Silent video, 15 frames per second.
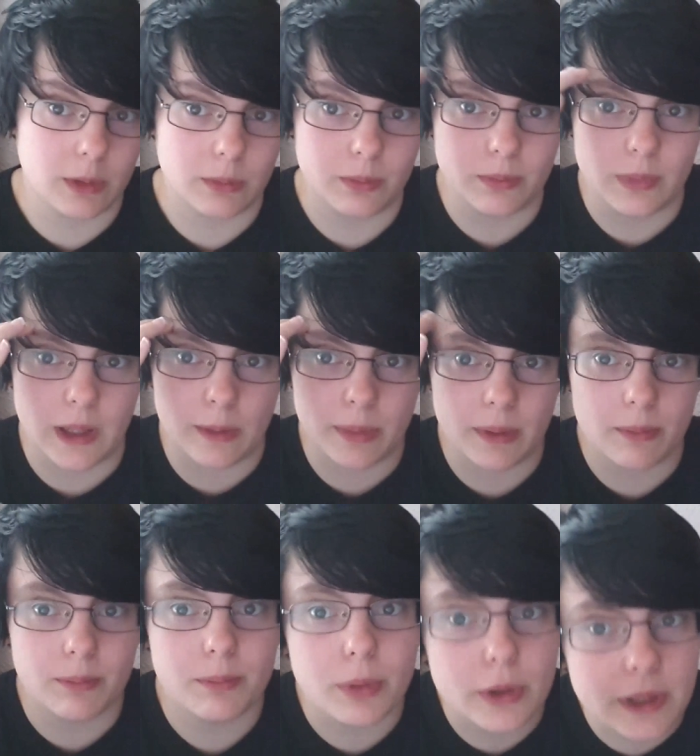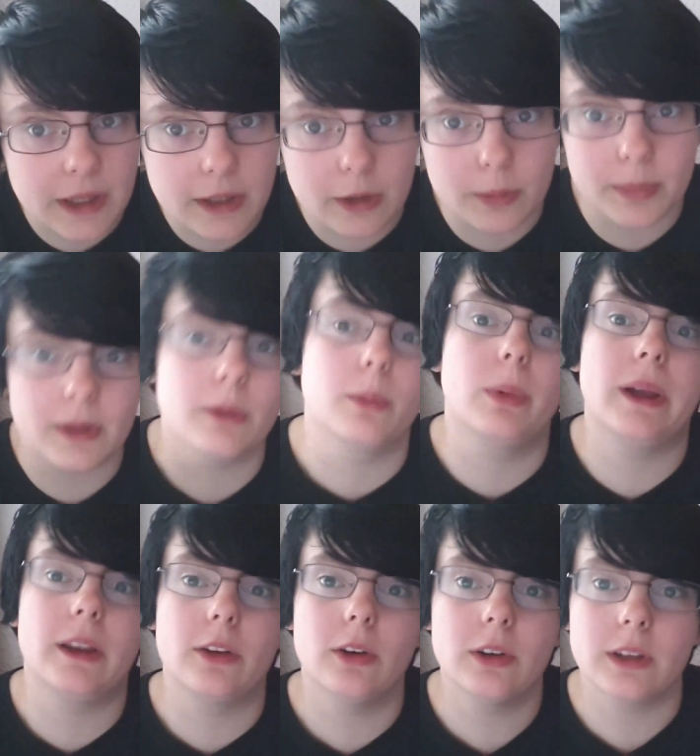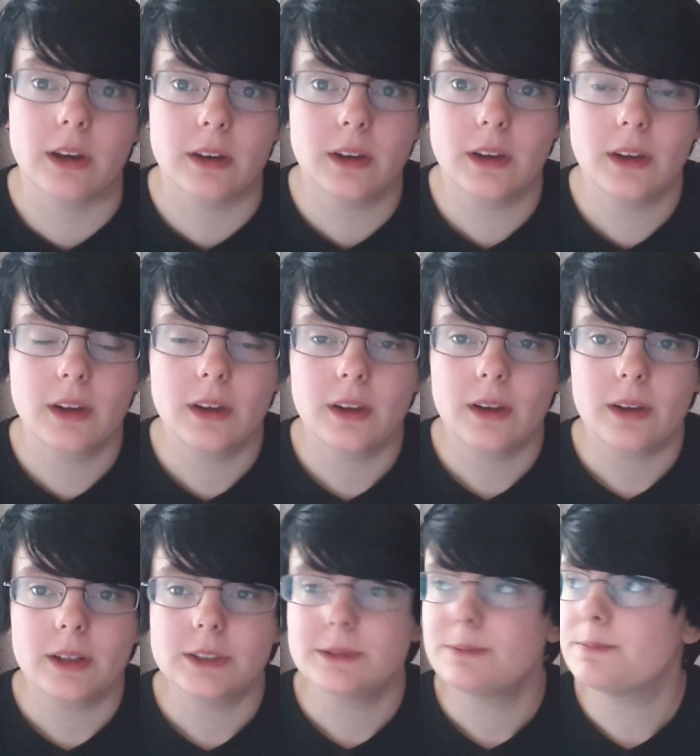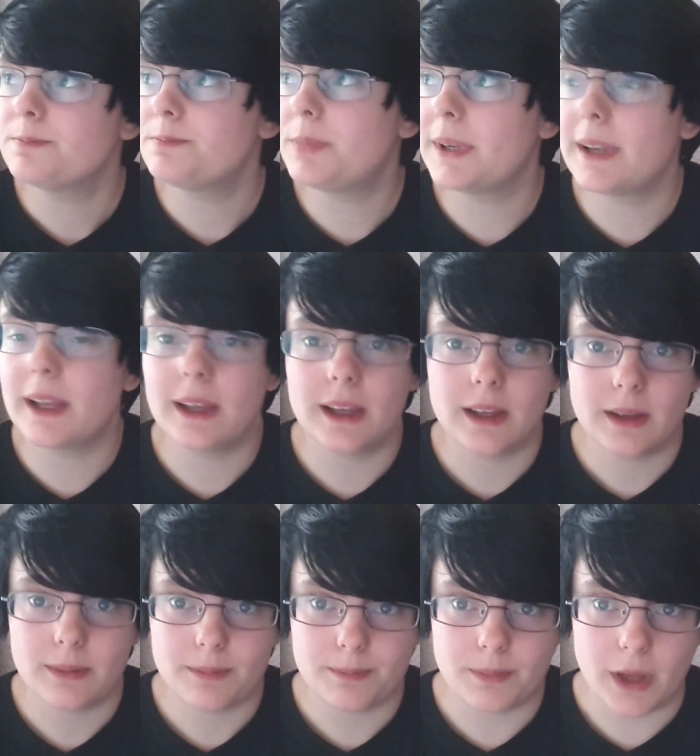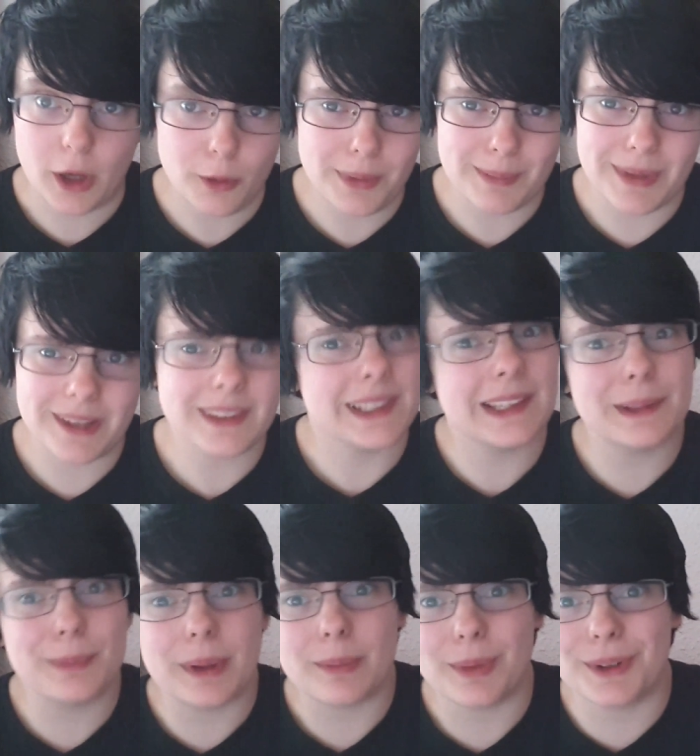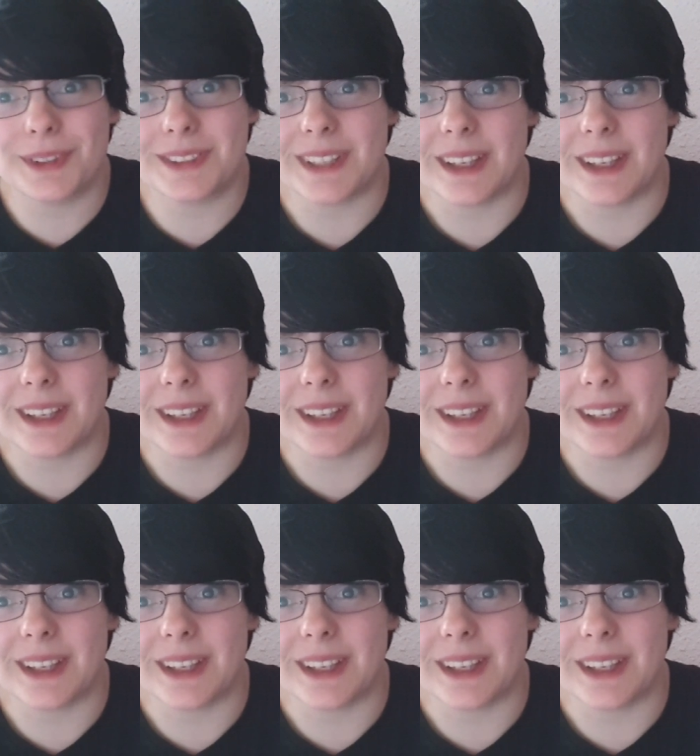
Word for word: well, I'll be putting it up in a weird order. But uh, I hope it makes a little bit more